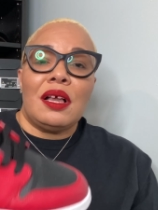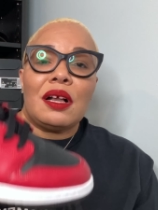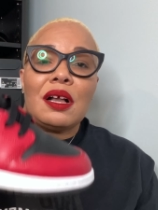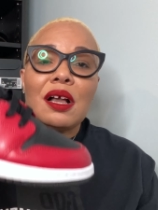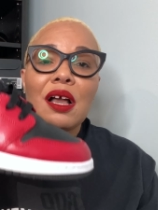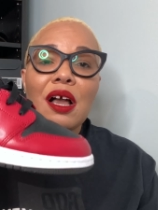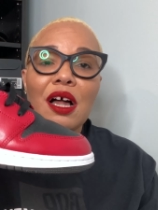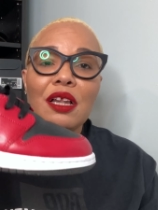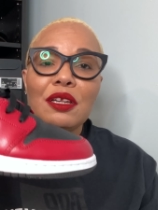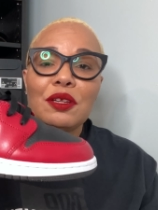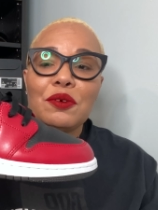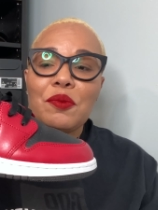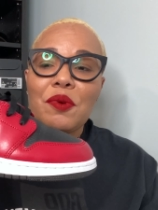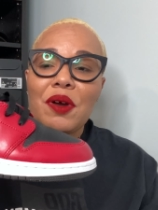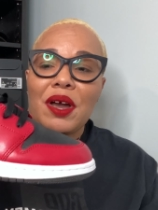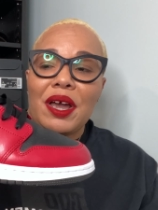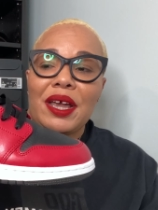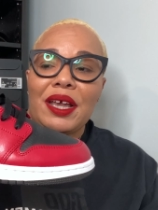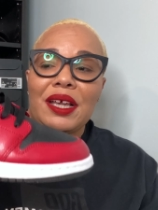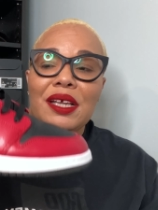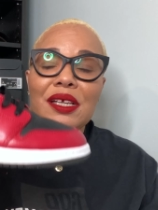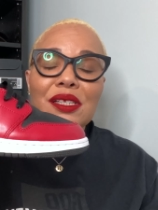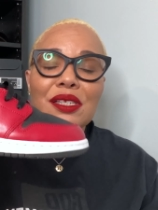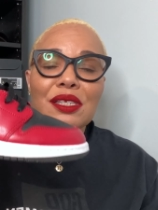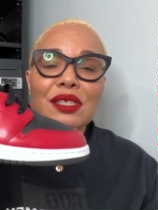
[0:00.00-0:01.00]

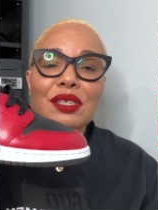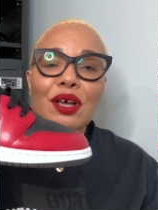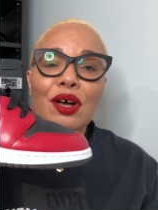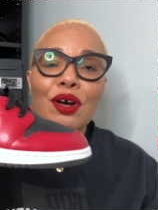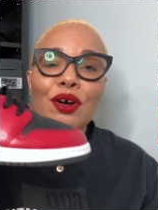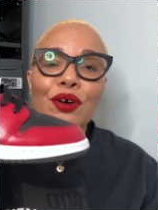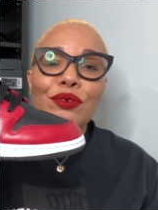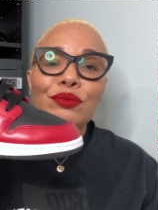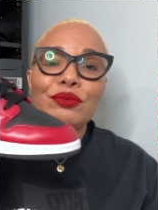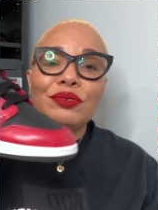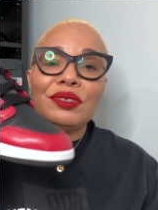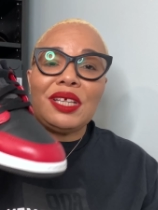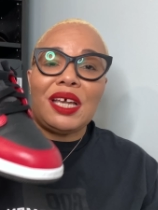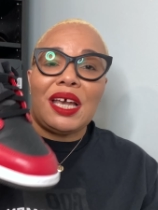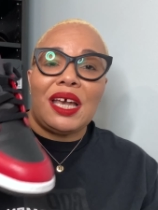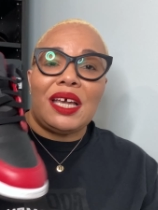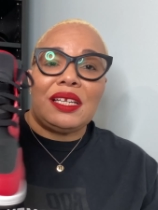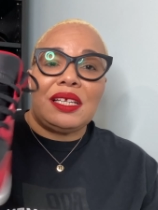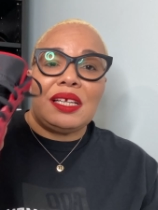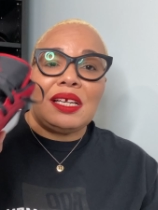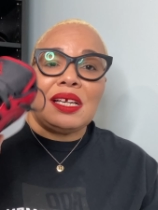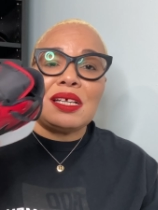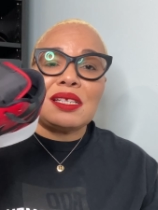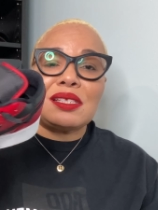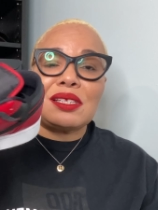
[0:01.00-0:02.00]
colorway. So that
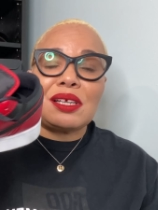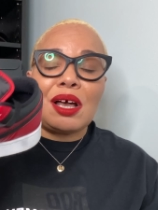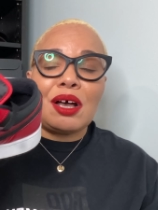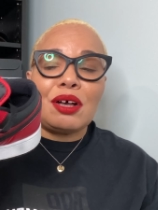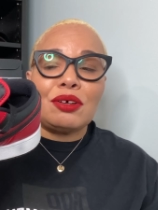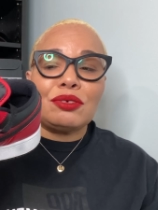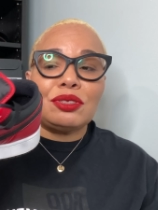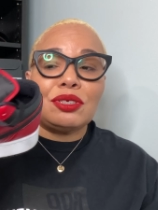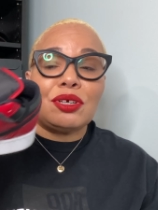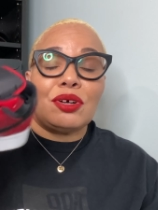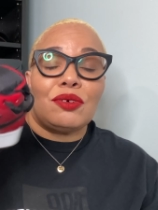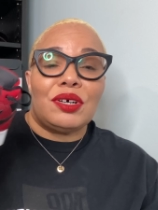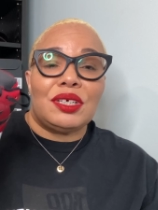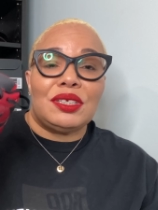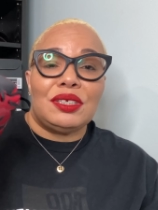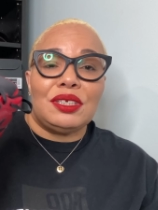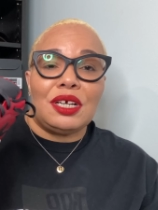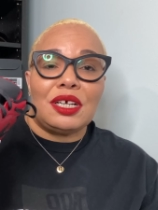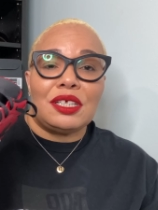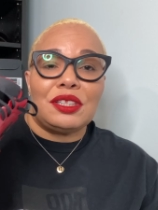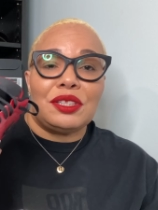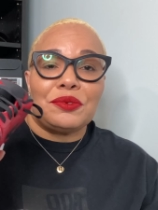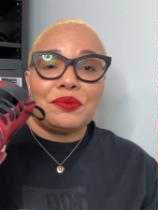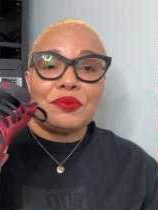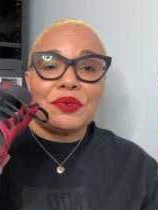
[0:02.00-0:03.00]
is also
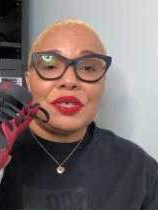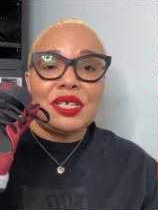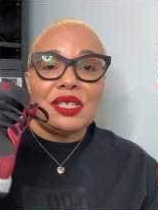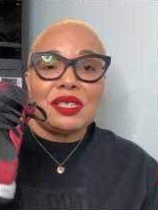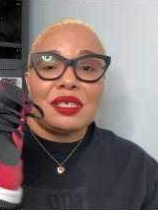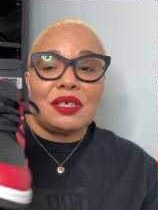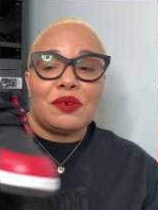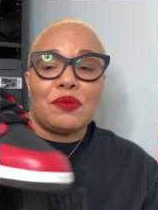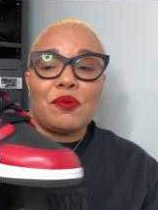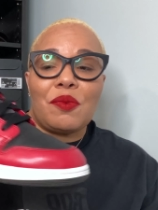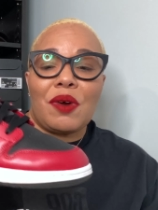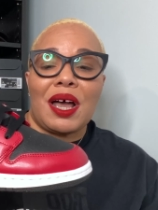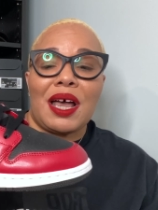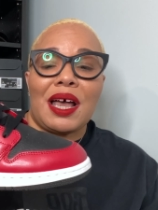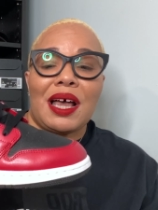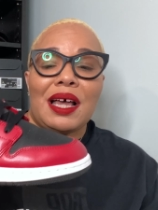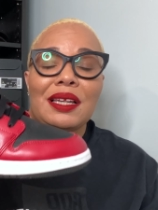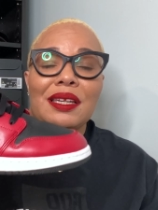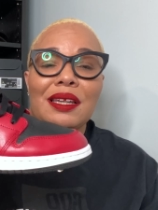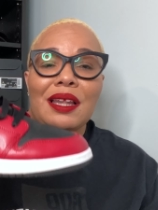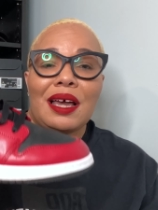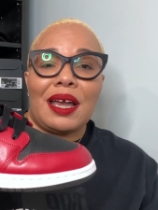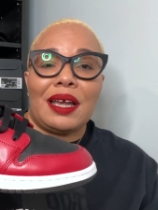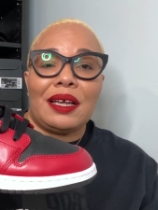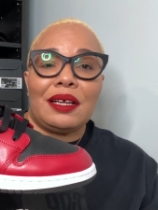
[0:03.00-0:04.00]
another reason why I
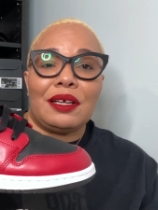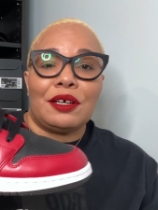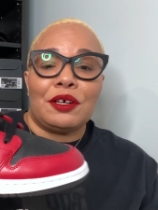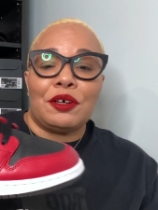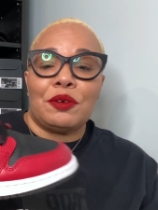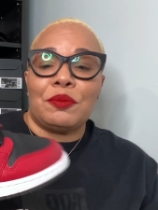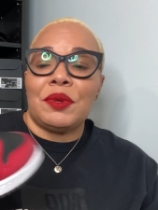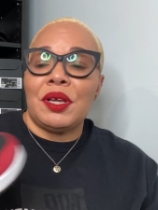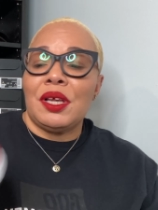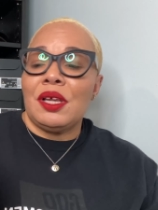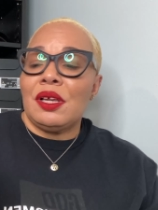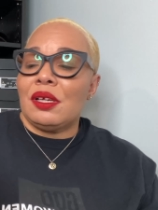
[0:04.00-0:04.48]
like them.